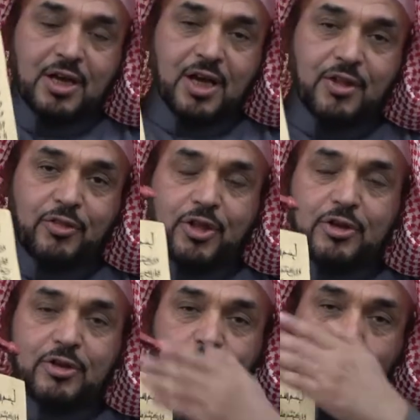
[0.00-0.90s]
and
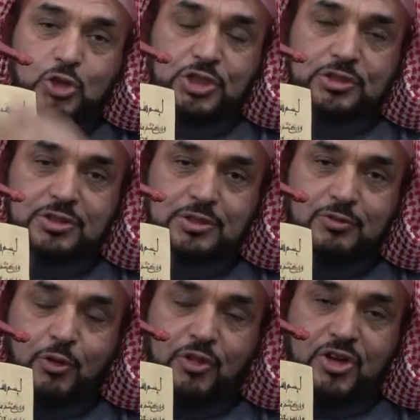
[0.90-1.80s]
then they wash it
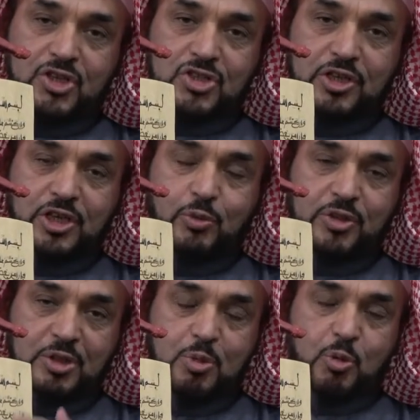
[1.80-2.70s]
for the next day
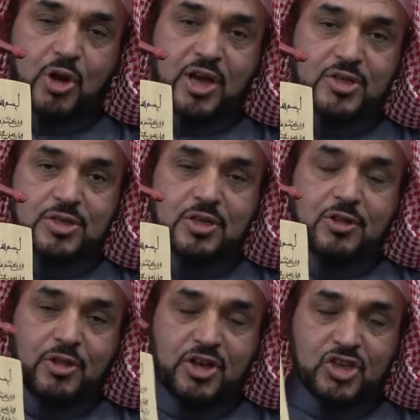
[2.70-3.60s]
when they memorize.
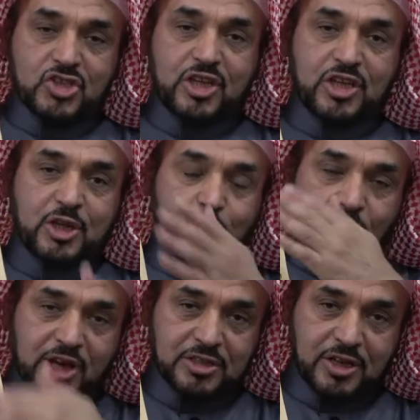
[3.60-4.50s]
The next day they will
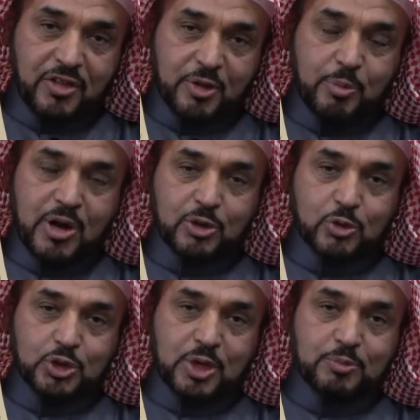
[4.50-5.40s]
write another part
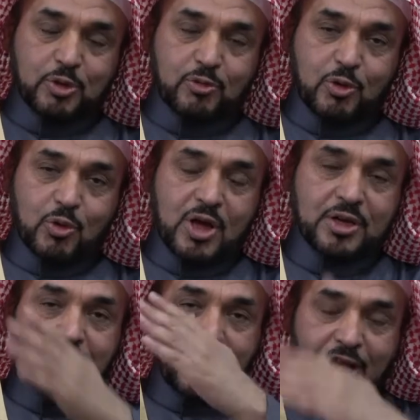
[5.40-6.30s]
or chapter of the Quran,
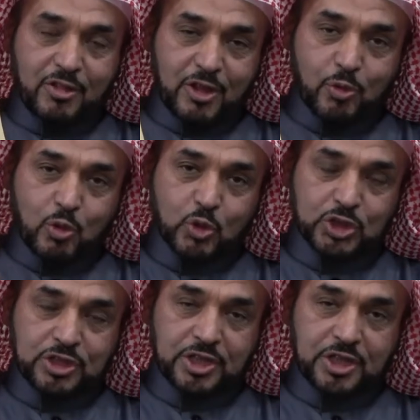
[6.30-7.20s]
and they will
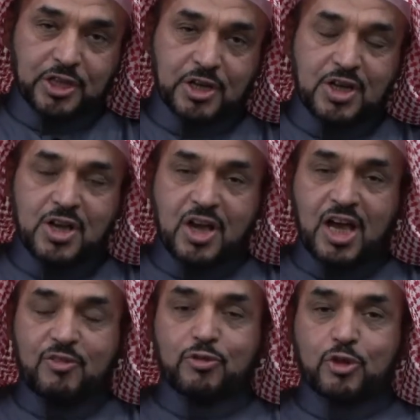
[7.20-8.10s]
wash it again.
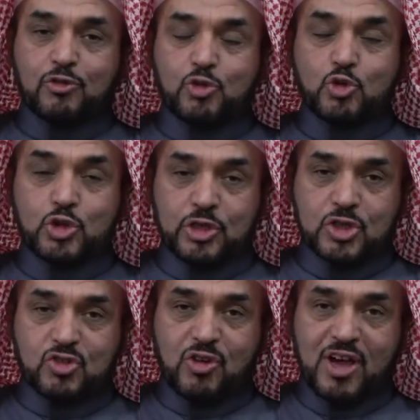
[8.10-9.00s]
After a few
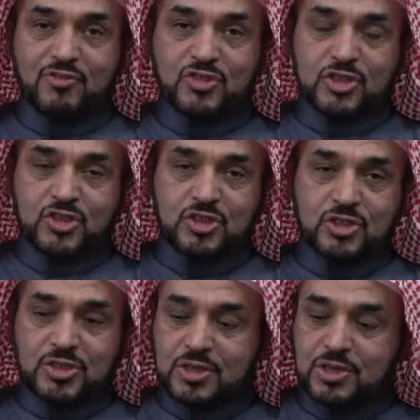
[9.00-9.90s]
years, 5-6
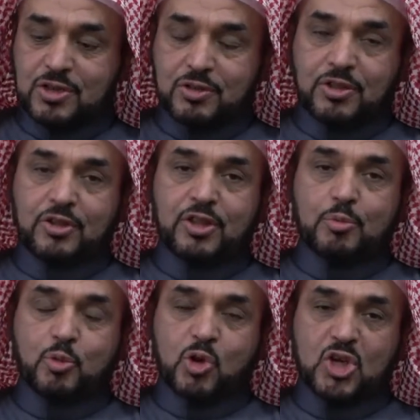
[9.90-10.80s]
years, then they
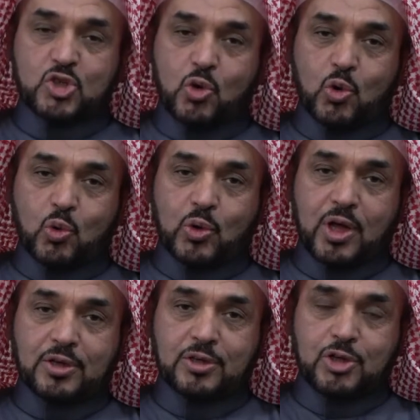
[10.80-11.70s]
memorize the whole
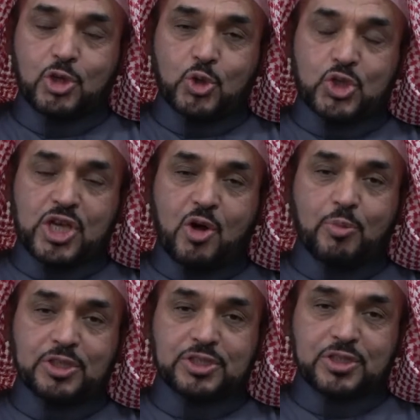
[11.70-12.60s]
Quran. You see how much